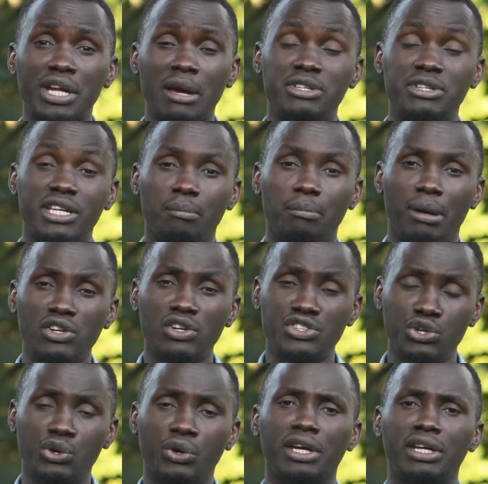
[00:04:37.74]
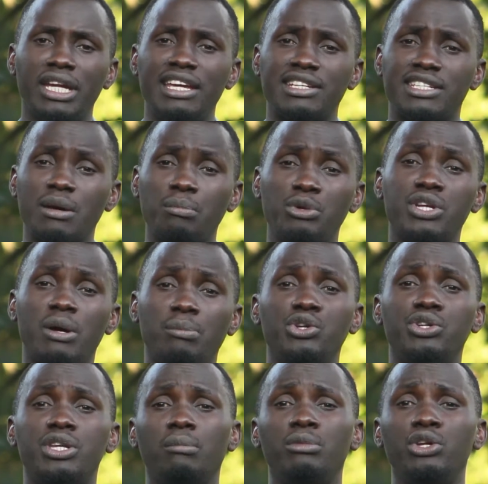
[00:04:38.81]
MTN Pulse, you can hit
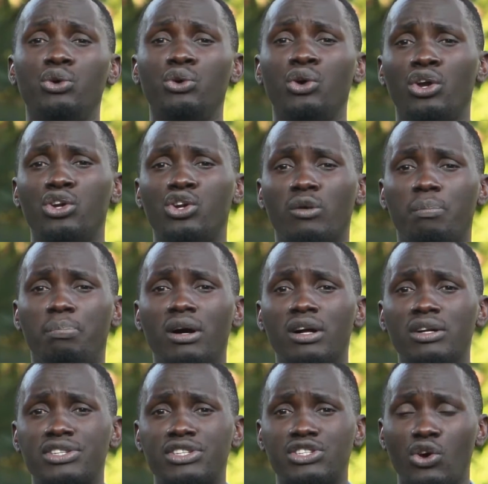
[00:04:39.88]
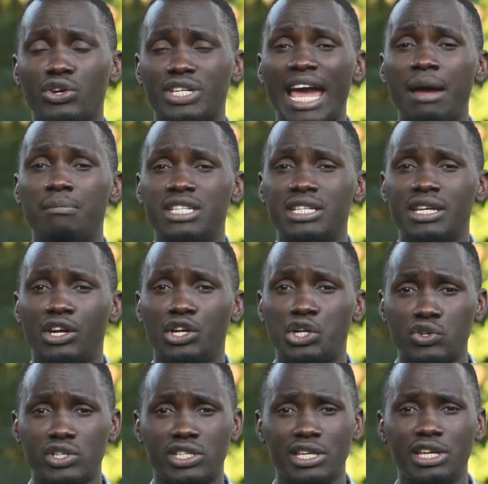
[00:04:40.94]

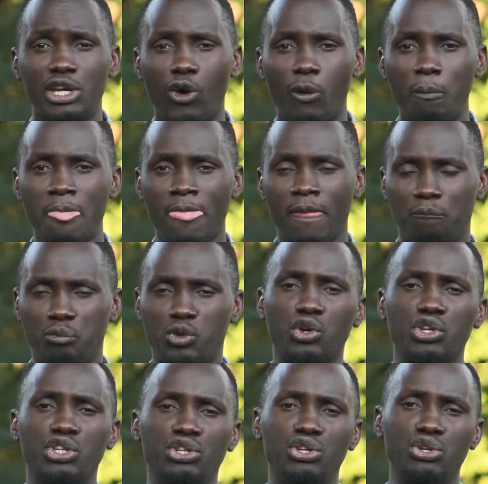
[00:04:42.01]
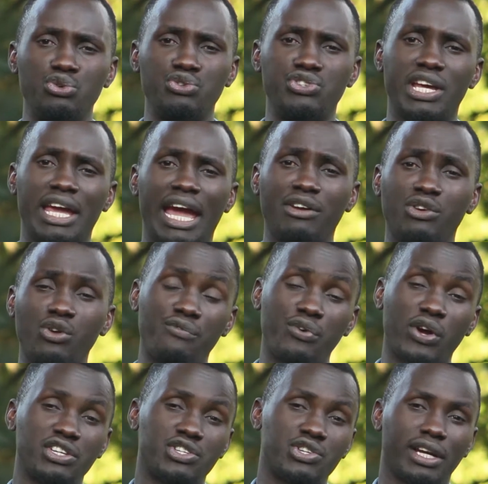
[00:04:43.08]
www.pulse.mtn.co.ug and don't
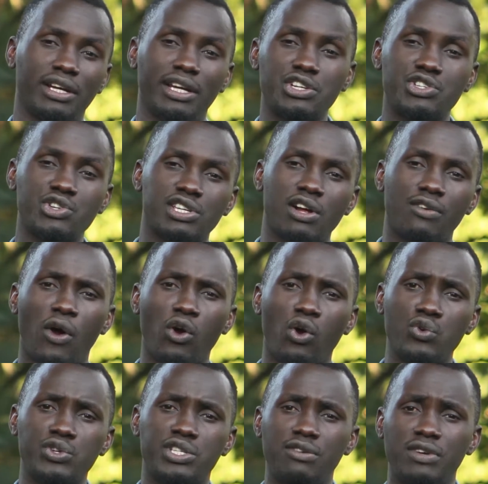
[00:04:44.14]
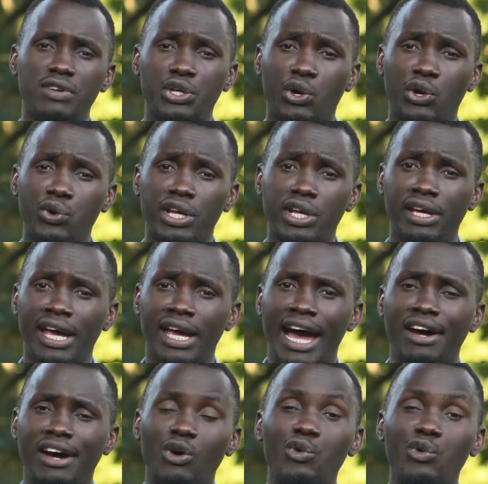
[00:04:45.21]
forget you can get yourself a Go TV decoder
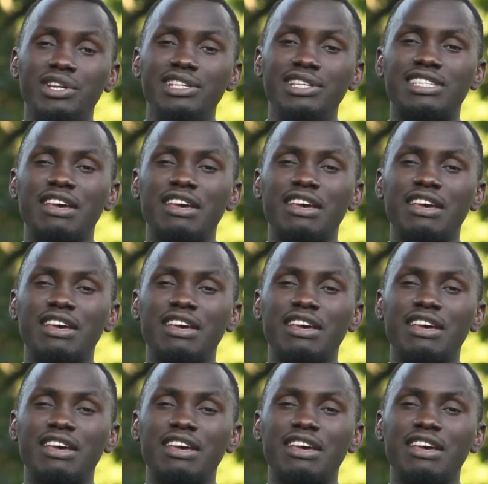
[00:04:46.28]
at only